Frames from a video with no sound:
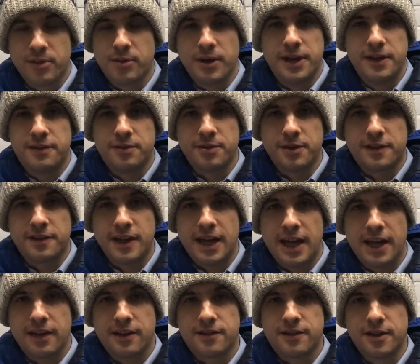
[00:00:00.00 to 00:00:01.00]
a way to
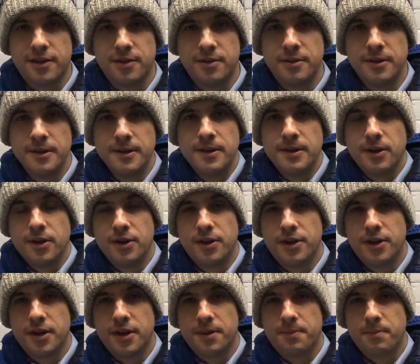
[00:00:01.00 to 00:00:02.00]
attack. So
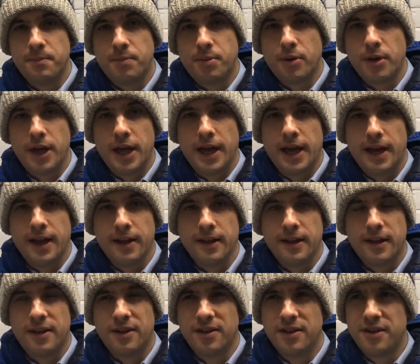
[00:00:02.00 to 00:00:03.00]
under
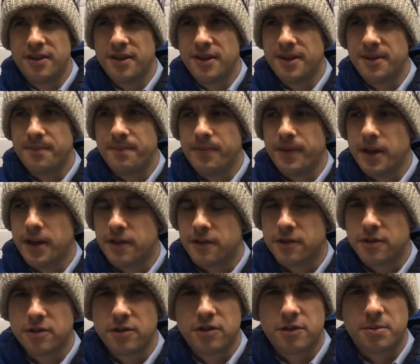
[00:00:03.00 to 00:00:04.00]
Poyel and under, I
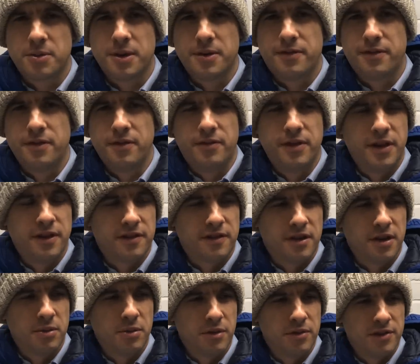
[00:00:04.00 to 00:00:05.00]
talked about a few videos
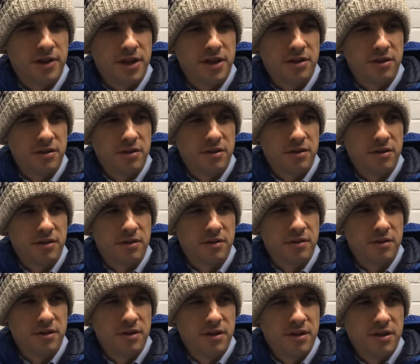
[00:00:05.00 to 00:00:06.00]
ago, what was he called?
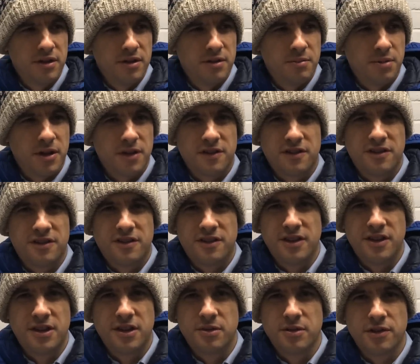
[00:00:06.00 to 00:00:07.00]

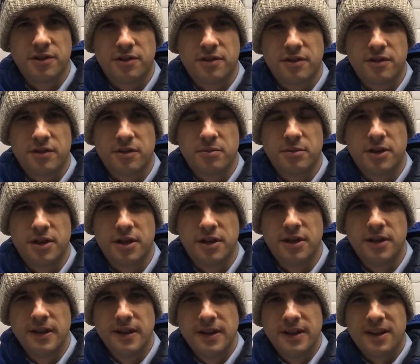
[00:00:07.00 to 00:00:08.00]
Pochettino or
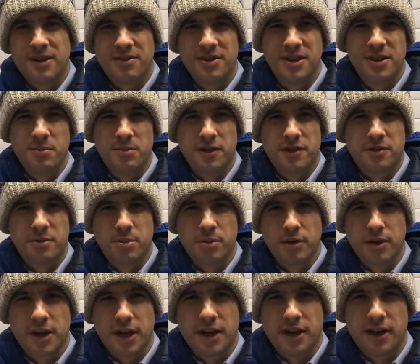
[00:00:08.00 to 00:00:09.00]
somebody, a really
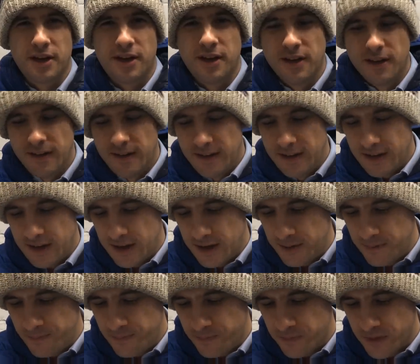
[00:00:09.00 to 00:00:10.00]
miserable guy.
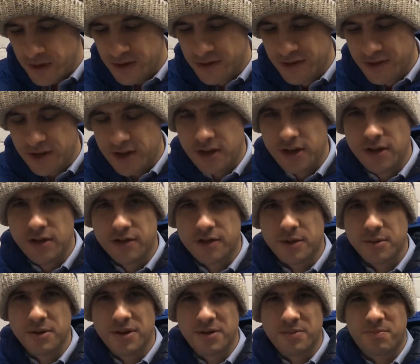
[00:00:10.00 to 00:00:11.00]
And under Hughes,
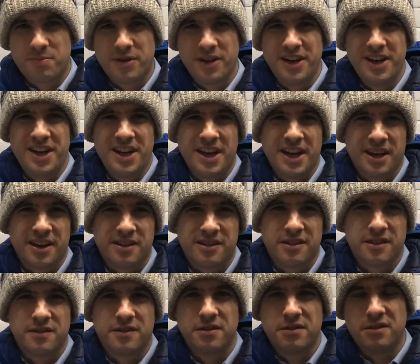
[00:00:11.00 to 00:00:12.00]
they were pretty
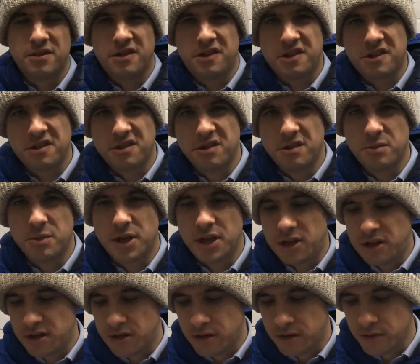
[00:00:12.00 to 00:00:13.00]
negative, didn't really score many
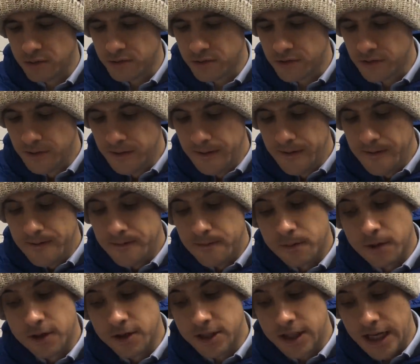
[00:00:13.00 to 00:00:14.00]
goals.
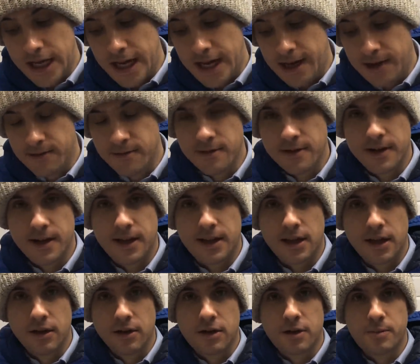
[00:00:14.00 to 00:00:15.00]
Whereas now,
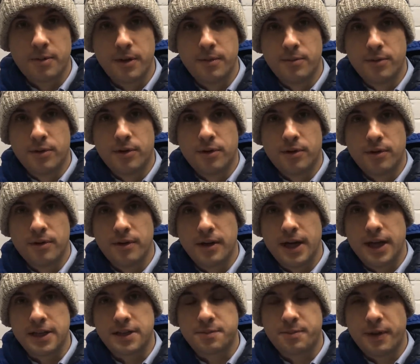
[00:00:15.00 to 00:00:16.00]
they look a bit more
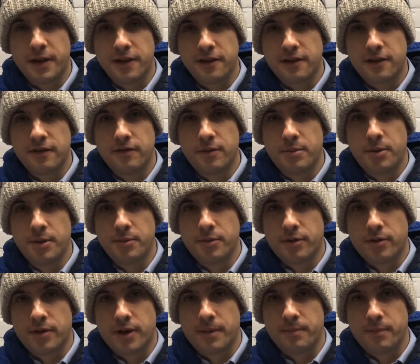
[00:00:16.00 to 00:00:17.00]
expansive, a bit
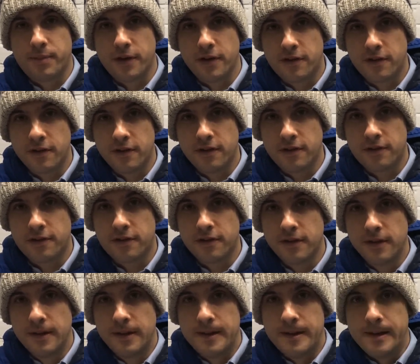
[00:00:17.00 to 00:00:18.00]
more ambitious.
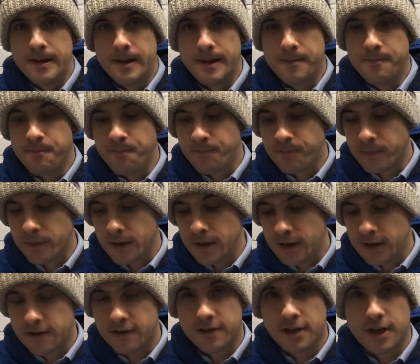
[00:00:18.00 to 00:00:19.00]

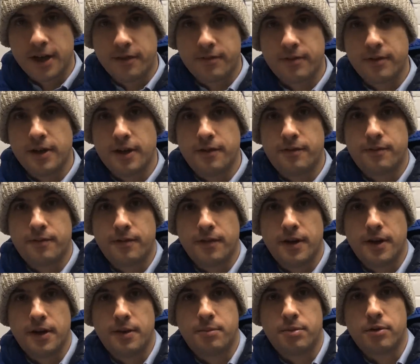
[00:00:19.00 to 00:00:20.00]
Like I said,
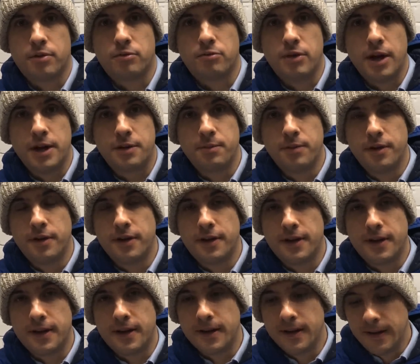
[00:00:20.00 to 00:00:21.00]
I've brought Redmond
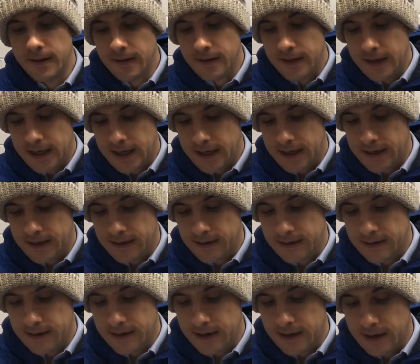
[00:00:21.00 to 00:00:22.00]
in, and
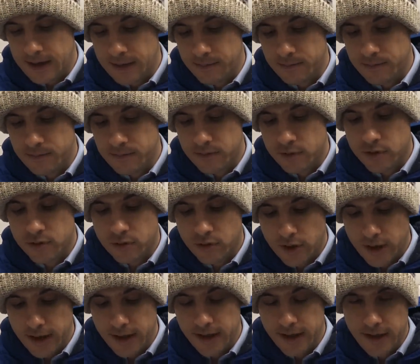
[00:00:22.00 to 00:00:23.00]
I'm
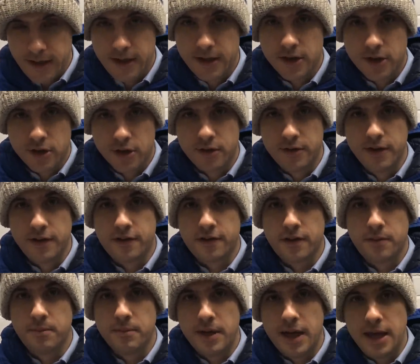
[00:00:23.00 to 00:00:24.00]
quietly encouraged
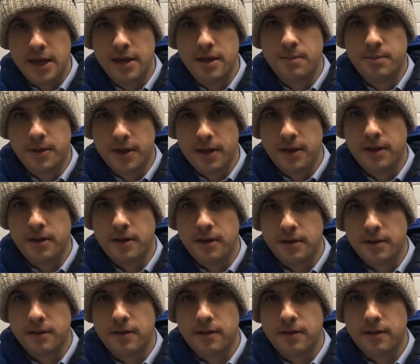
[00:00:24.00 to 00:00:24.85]
that maybe